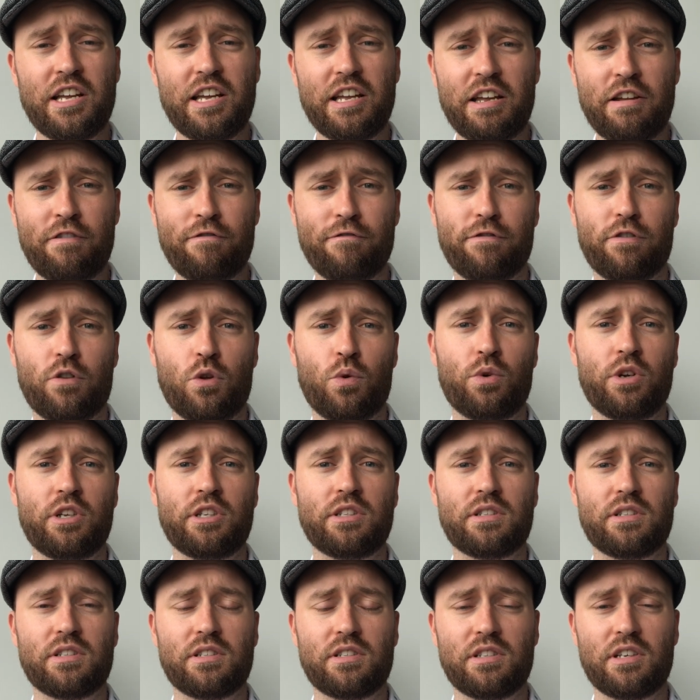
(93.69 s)

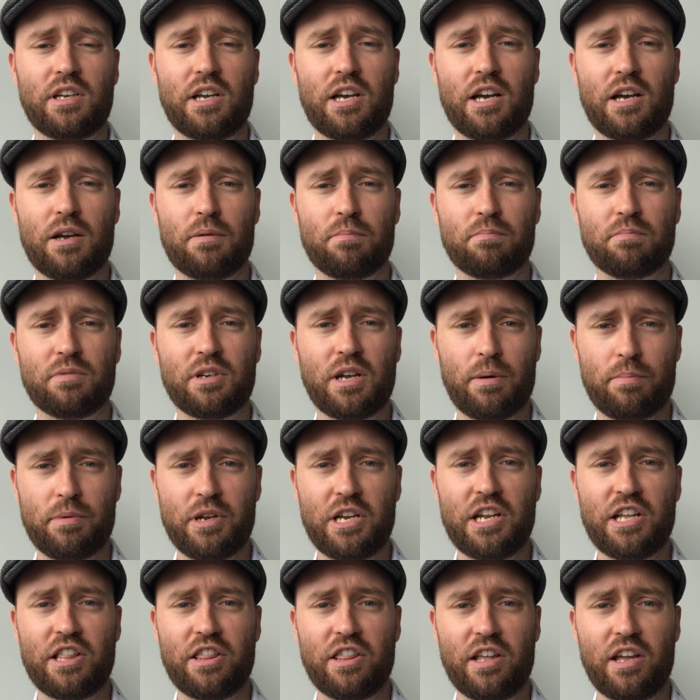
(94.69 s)
influence
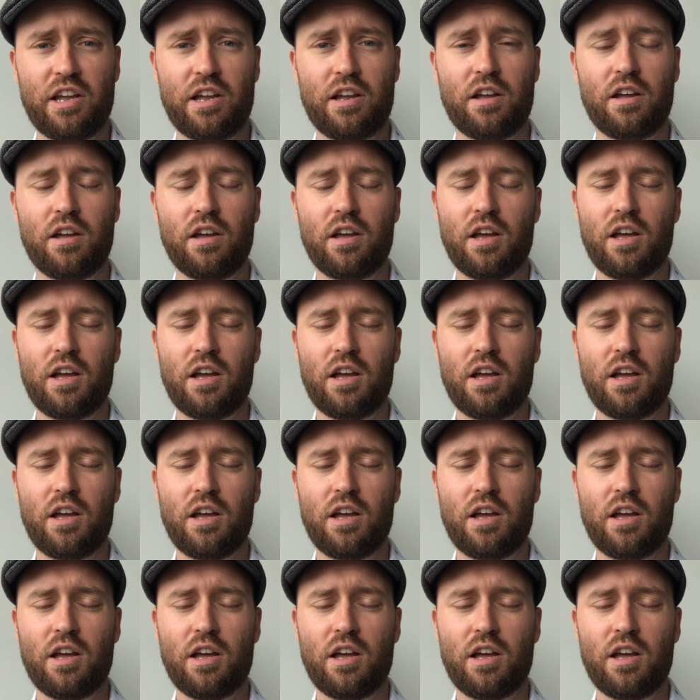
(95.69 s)
coming in there.